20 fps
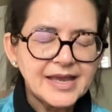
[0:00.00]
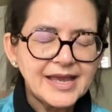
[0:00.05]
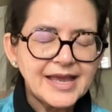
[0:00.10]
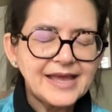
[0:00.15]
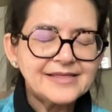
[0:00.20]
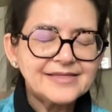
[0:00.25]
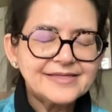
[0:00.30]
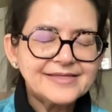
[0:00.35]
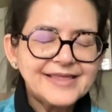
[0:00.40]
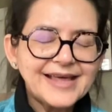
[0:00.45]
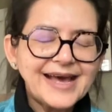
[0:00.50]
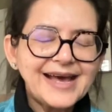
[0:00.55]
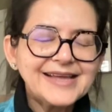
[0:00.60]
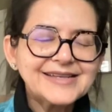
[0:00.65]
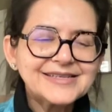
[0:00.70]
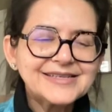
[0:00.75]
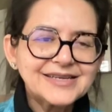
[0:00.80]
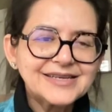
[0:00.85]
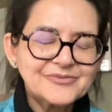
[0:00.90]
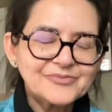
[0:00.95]
And
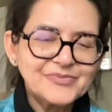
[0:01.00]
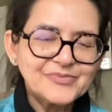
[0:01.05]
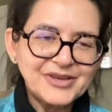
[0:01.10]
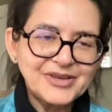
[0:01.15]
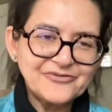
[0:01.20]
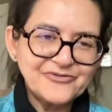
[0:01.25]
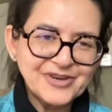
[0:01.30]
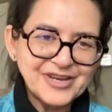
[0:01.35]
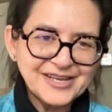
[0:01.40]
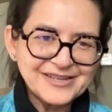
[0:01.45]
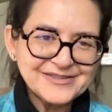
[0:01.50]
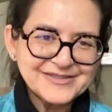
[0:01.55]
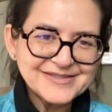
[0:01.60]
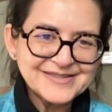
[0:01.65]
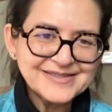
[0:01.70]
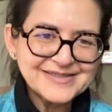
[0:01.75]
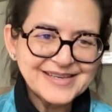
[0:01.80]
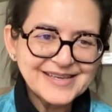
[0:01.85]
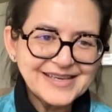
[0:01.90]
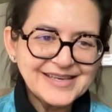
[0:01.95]
that, my
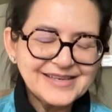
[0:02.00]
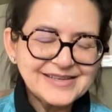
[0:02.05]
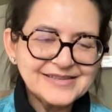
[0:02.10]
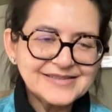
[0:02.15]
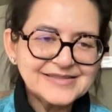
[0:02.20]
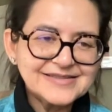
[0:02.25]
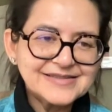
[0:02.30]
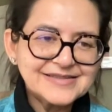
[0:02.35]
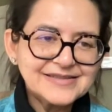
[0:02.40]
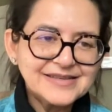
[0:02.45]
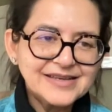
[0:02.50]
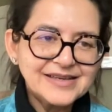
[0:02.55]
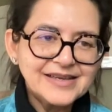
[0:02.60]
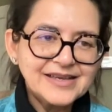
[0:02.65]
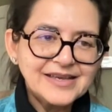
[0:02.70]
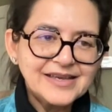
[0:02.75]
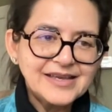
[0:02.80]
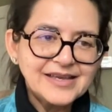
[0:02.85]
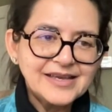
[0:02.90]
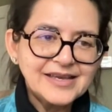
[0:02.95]
friends, is
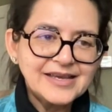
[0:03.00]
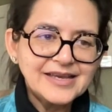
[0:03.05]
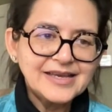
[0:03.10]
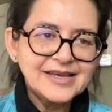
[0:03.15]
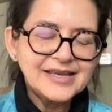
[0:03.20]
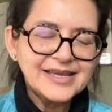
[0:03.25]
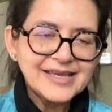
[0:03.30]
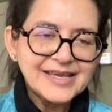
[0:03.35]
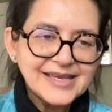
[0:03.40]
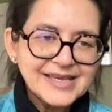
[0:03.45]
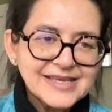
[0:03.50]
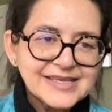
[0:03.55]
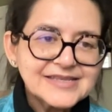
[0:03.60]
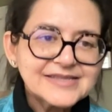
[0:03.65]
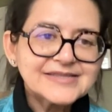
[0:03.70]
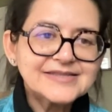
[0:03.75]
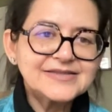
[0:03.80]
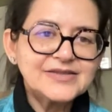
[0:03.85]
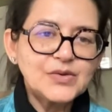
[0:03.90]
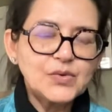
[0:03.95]

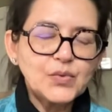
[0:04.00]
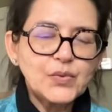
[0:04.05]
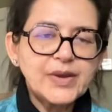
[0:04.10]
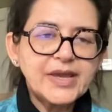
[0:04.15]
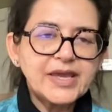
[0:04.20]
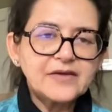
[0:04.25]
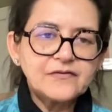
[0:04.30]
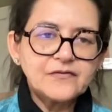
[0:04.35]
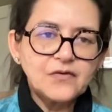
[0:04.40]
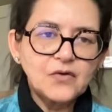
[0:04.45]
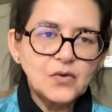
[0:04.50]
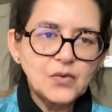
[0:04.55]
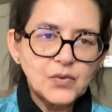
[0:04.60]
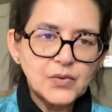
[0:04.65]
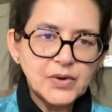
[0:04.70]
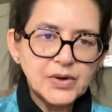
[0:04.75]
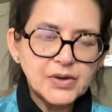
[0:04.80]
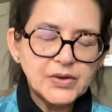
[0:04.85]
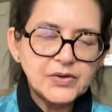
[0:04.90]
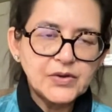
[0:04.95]
the way
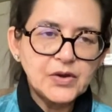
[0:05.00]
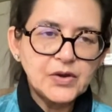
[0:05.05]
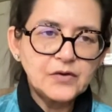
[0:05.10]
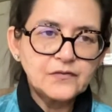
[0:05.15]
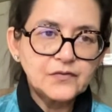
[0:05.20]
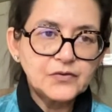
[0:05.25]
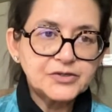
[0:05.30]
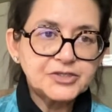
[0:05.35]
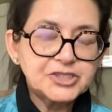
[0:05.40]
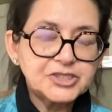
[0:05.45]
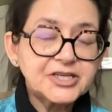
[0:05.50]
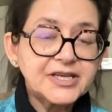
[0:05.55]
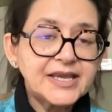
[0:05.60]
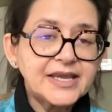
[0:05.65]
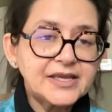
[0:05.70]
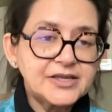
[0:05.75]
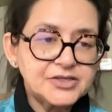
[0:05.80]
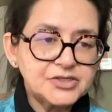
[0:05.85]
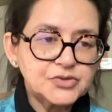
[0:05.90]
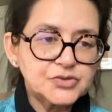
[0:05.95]
forward for
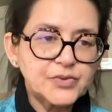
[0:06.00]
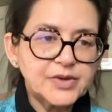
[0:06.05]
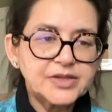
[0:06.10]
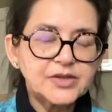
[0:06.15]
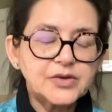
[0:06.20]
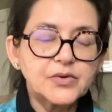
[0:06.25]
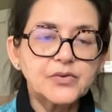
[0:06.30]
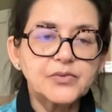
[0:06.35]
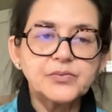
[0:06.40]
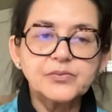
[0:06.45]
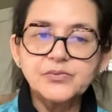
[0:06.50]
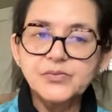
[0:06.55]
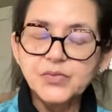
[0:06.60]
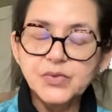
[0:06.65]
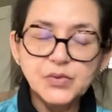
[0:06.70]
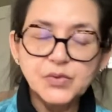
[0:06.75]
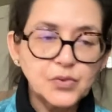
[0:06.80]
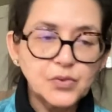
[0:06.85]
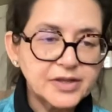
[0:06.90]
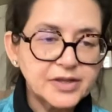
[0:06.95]
change, whether
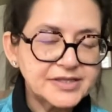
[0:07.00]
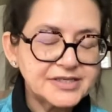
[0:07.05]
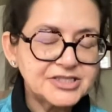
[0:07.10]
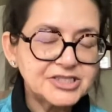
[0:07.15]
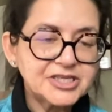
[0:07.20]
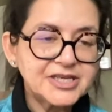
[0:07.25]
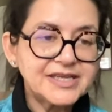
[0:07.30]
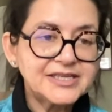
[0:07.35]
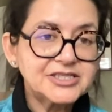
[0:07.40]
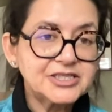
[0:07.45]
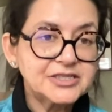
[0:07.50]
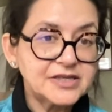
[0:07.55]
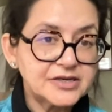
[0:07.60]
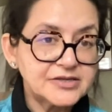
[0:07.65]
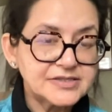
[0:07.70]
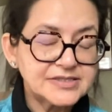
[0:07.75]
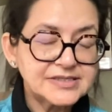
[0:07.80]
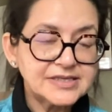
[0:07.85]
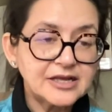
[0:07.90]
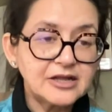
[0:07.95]
we want the change in
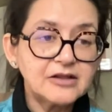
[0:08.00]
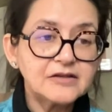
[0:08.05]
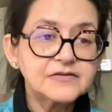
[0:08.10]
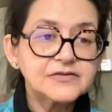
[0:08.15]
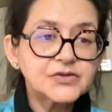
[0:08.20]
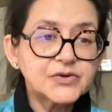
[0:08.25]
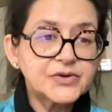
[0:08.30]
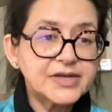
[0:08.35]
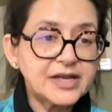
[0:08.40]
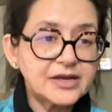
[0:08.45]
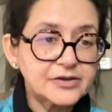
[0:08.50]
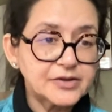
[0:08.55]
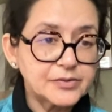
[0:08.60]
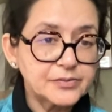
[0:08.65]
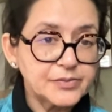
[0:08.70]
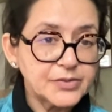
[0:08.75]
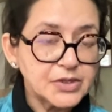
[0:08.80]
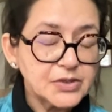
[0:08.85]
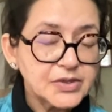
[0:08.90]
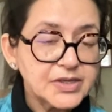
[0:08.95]
ourselves or in our
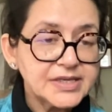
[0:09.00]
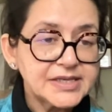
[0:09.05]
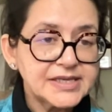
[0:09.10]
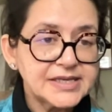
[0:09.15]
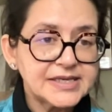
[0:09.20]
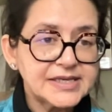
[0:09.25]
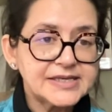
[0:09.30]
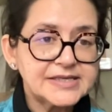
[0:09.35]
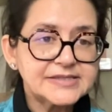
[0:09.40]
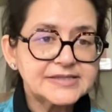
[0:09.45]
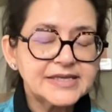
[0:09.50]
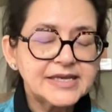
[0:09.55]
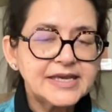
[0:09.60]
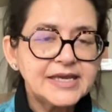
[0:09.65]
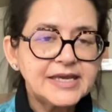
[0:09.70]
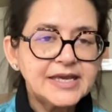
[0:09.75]
communities.